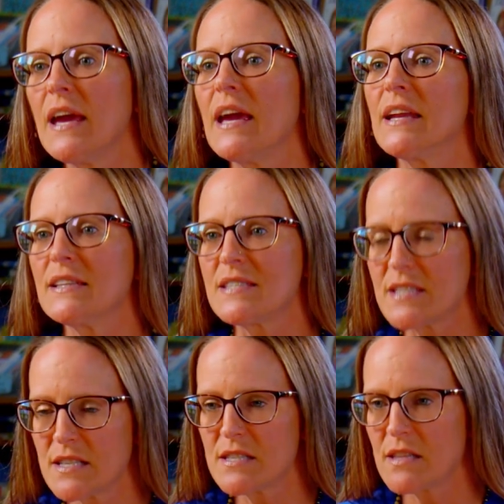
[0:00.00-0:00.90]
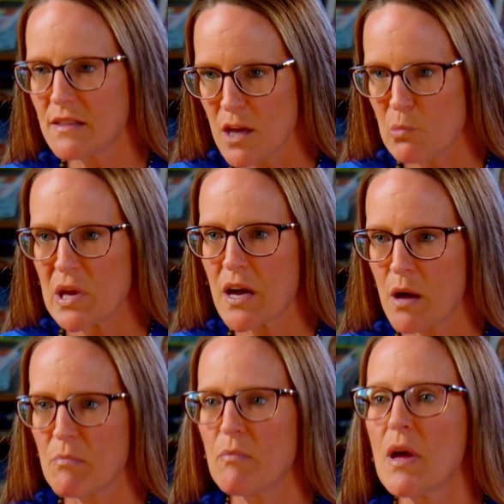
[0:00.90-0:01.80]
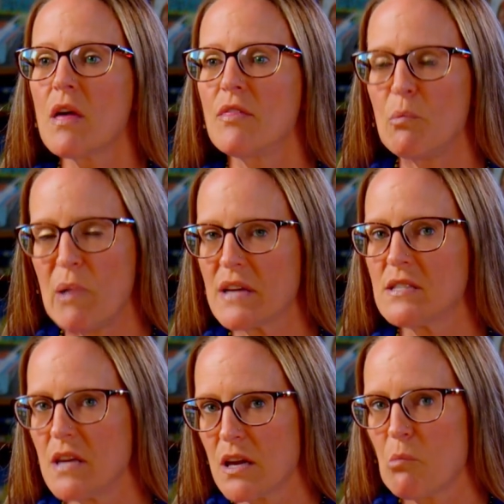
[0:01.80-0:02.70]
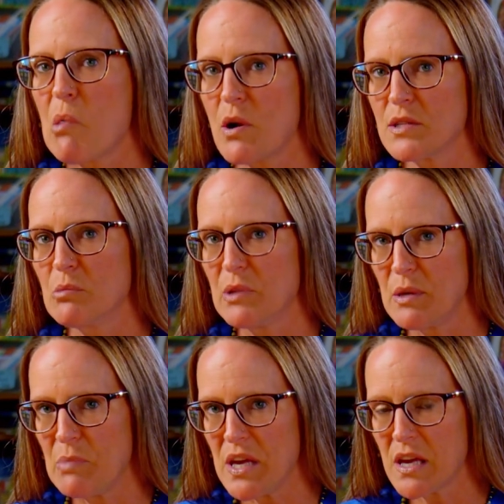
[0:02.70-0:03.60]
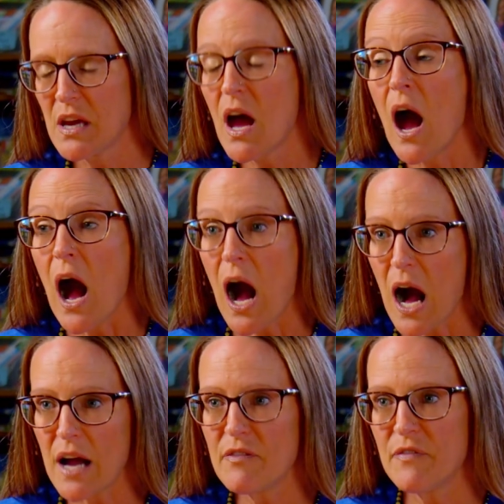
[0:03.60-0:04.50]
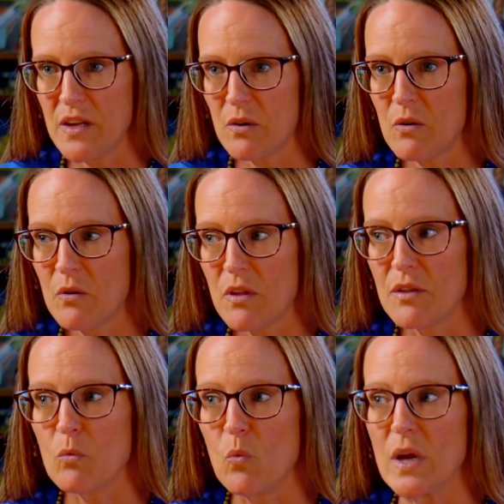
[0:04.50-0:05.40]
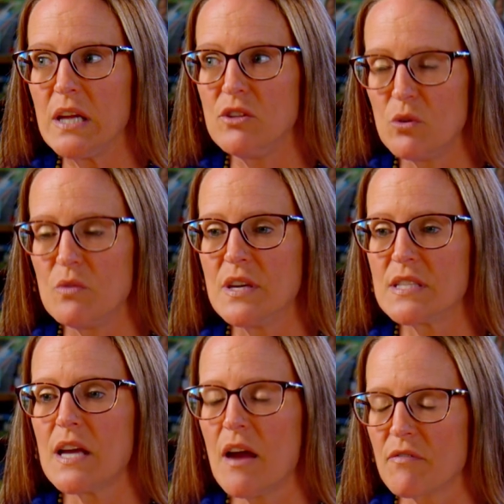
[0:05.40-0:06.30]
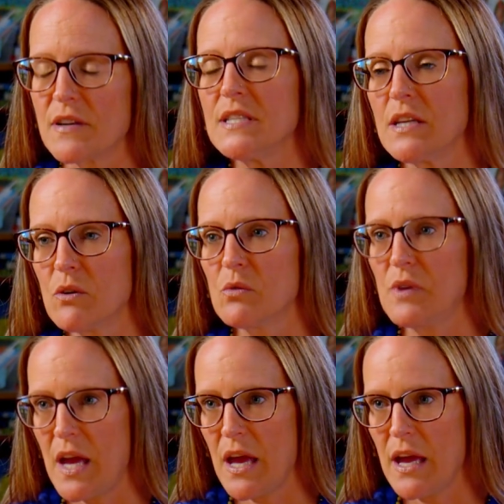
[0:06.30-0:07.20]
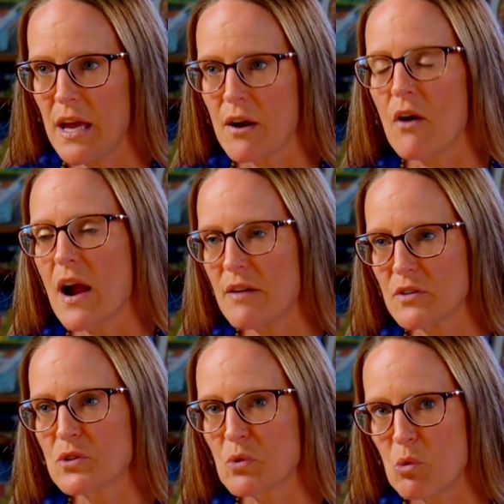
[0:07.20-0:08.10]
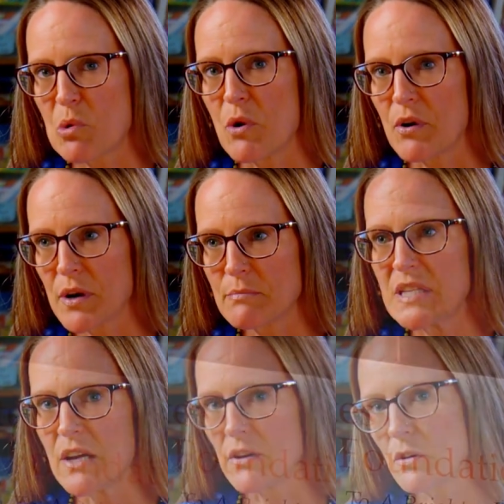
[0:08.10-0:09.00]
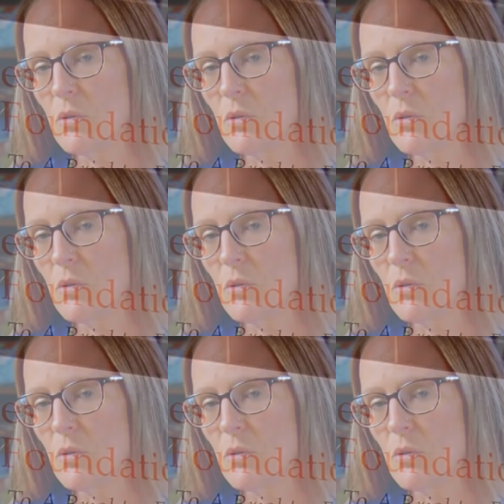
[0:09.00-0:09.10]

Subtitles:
and insists that they become the best they can possibly be. I feel that we do this every single day in our after-school programs here at